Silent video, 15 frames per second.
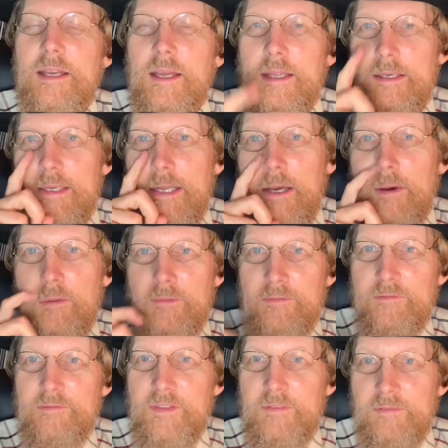Now
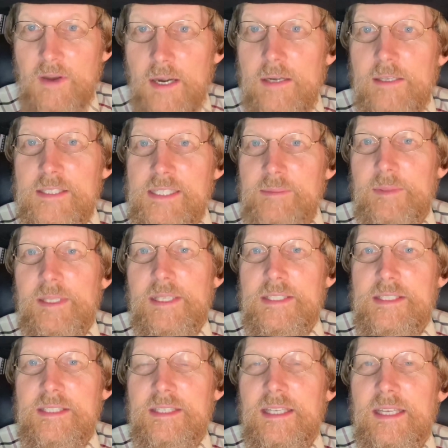the Firelands
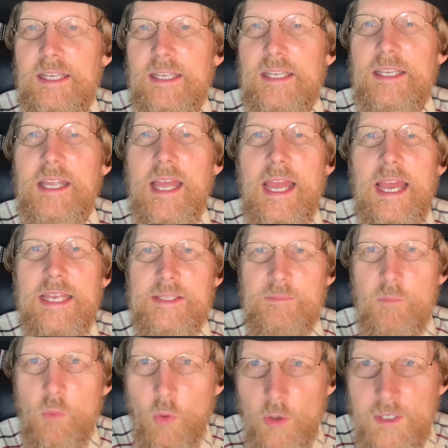MLS has
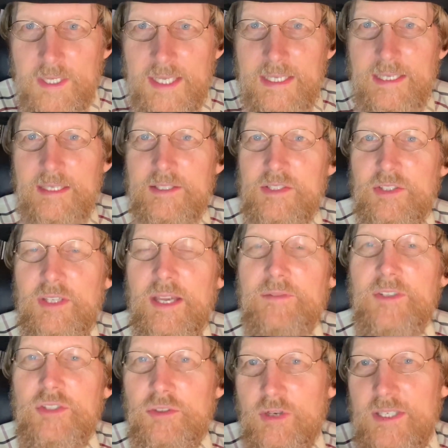more data. So you have
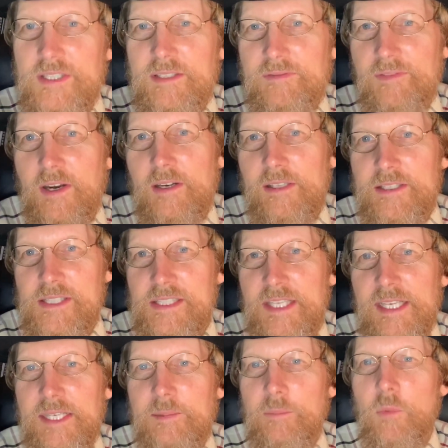to trust the Firelands
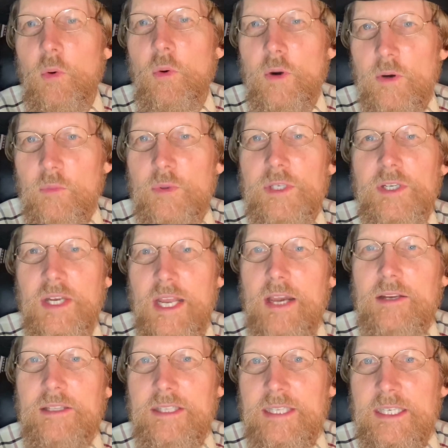data more when you're
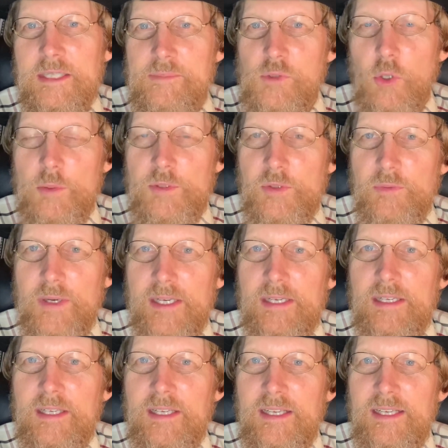calculating an absorption rate.
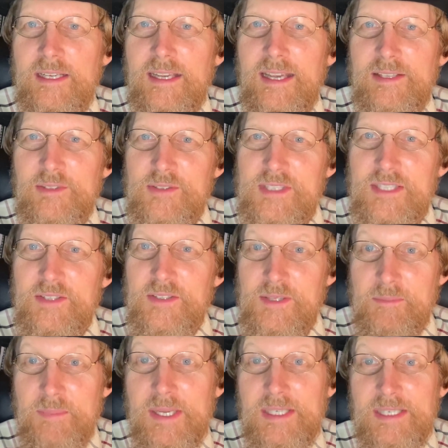And you see there's a
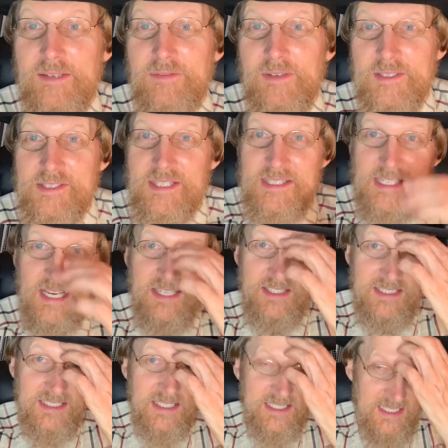big difference. It's
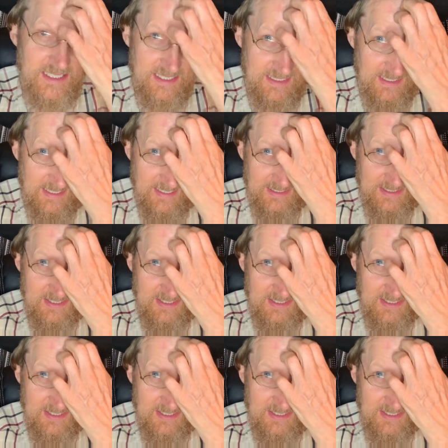actually like a